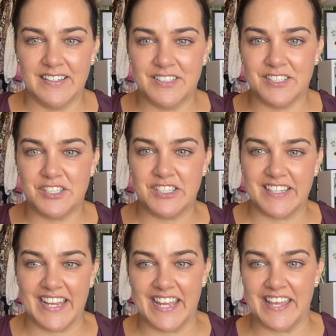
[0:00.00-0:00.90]

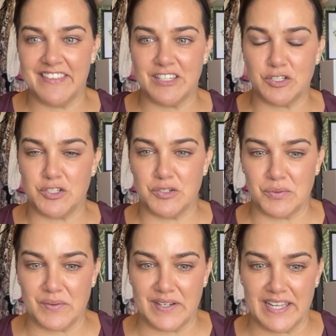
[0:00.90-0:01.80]
share the
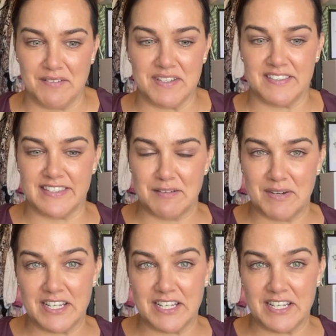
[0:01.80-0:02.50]
joy with someone